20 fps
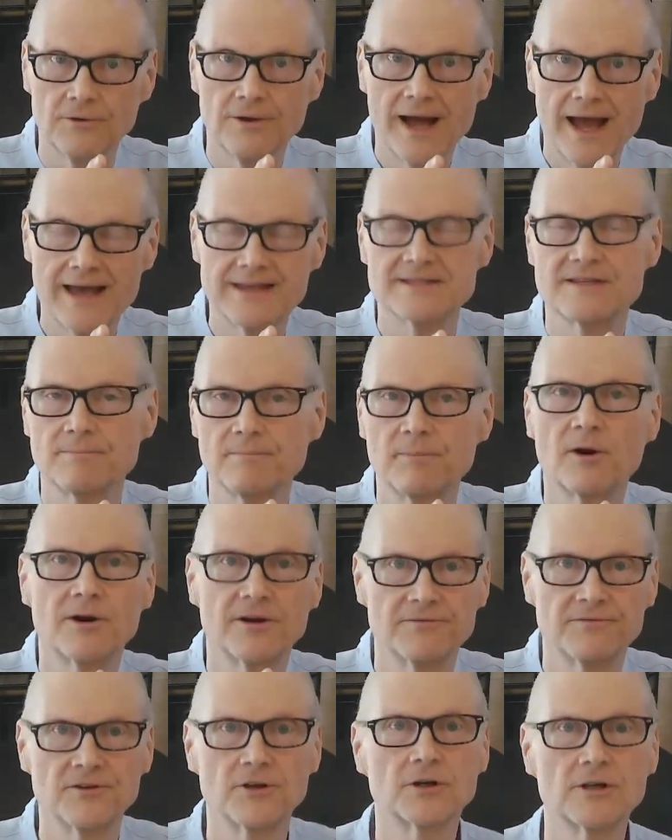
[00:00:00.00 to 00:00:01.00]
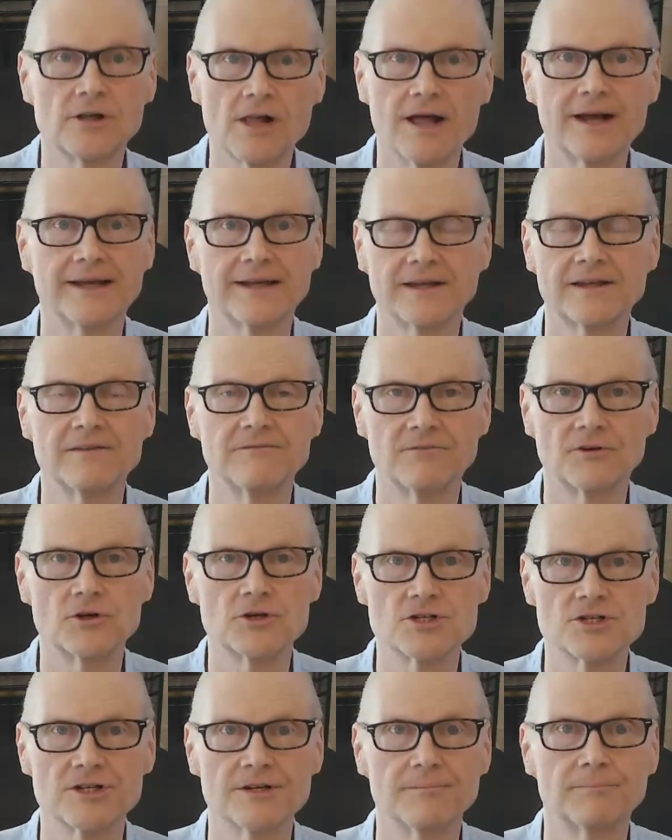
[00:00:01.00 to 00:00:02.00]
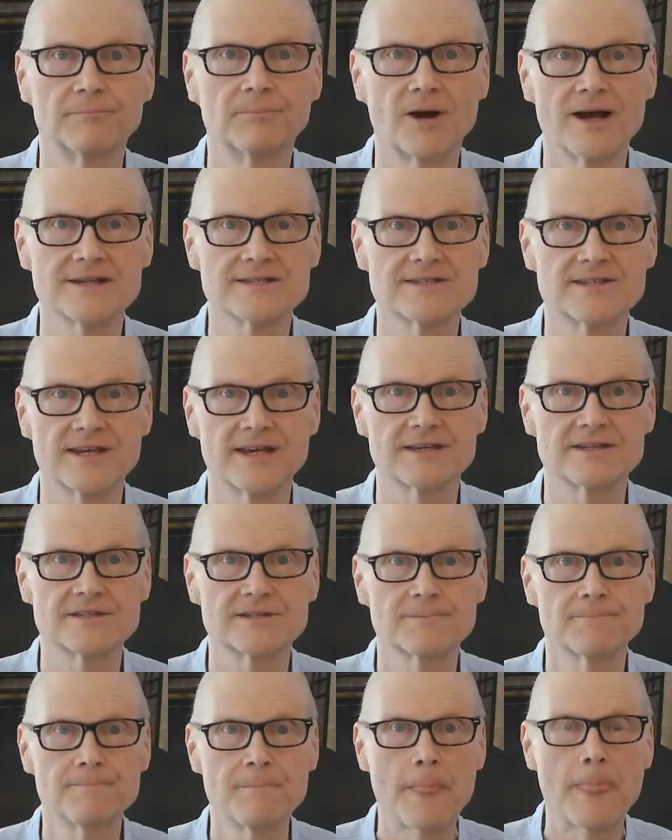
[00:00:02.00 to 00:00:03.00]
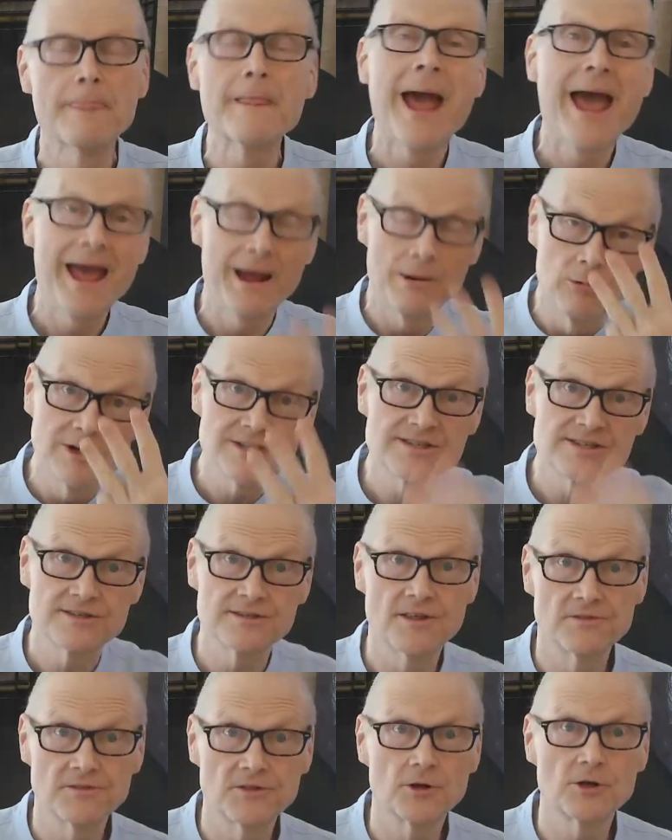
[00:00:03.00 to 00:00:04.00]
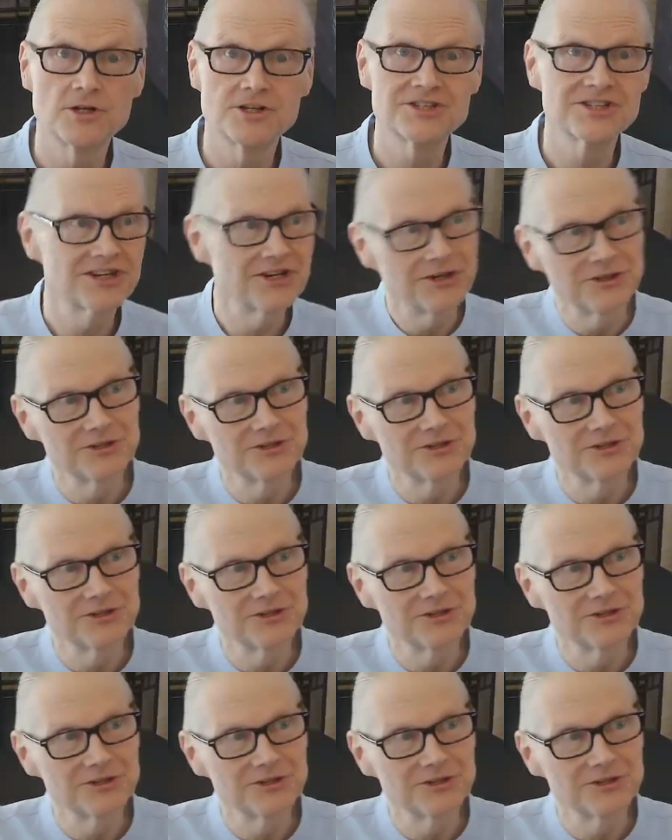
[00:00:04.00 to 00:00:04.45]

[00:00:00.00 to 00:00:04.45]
as a part of your client conversion process. And what's the third skill?